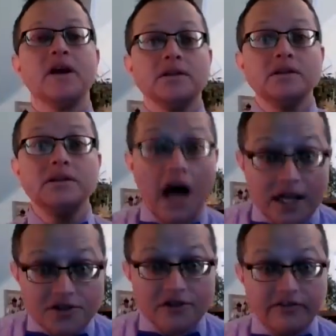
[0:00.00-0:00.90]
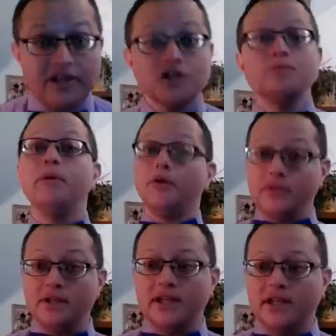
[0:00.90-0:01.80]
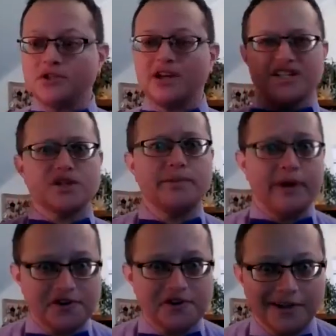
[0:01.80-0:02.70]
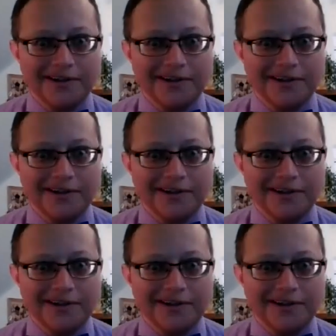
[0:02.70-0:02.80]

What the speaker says: Lots of things, both in nature and especially